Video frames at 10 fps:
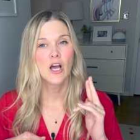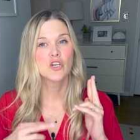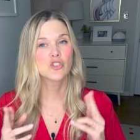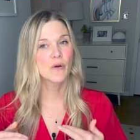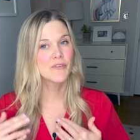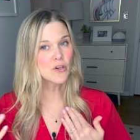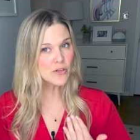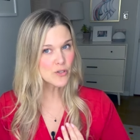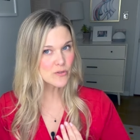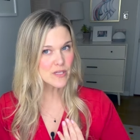So, if you're
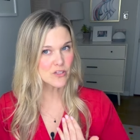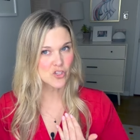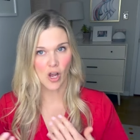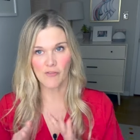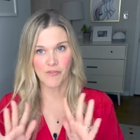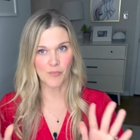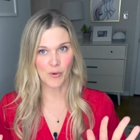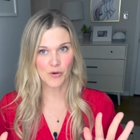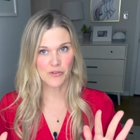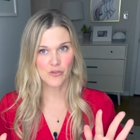using the shot for
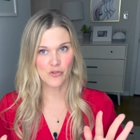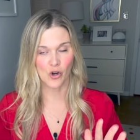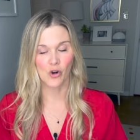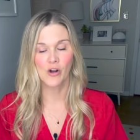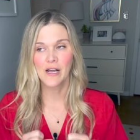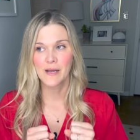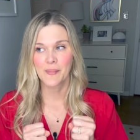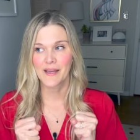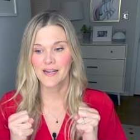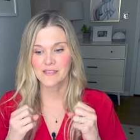birth control,
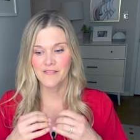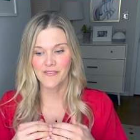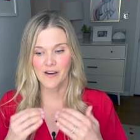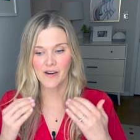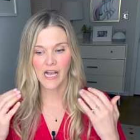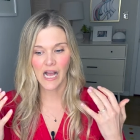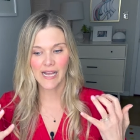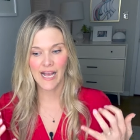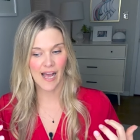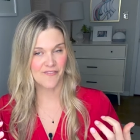it has a very
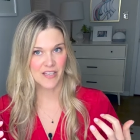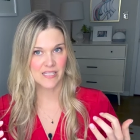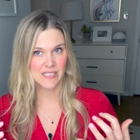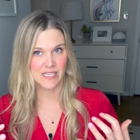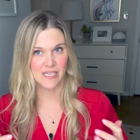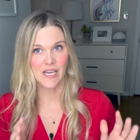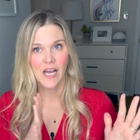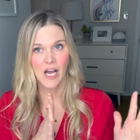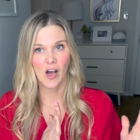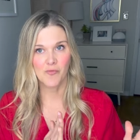high efficacy
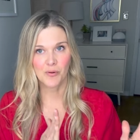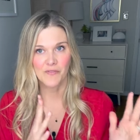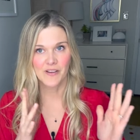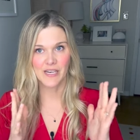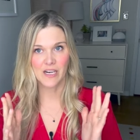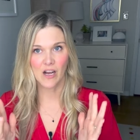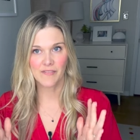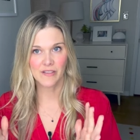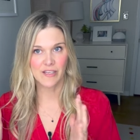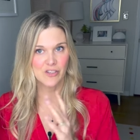of preventing
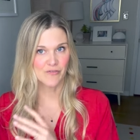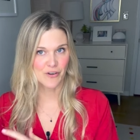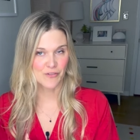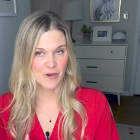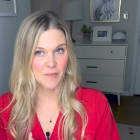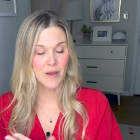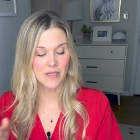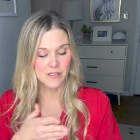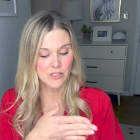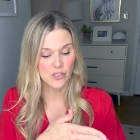ovulation for three
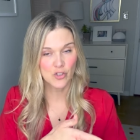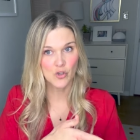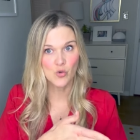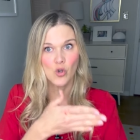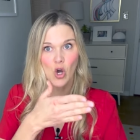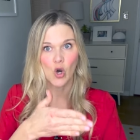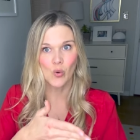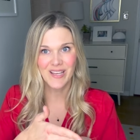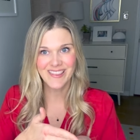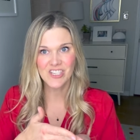months. So, you go
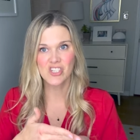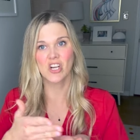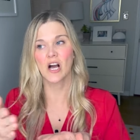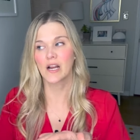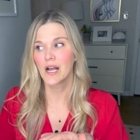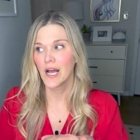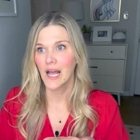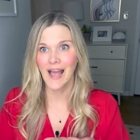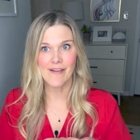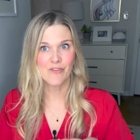get the shot
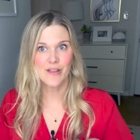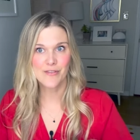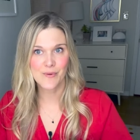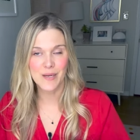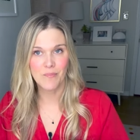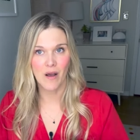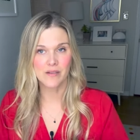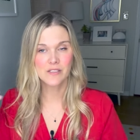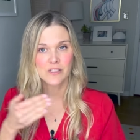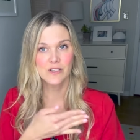every three
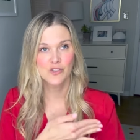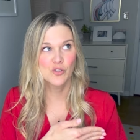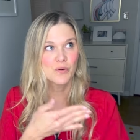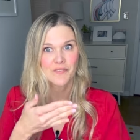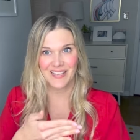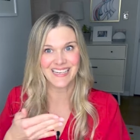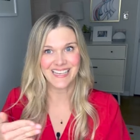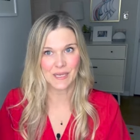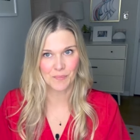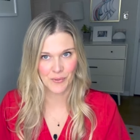months to prevent
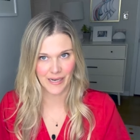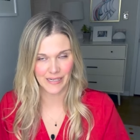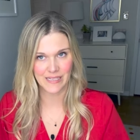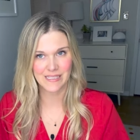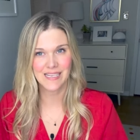getting pregnant.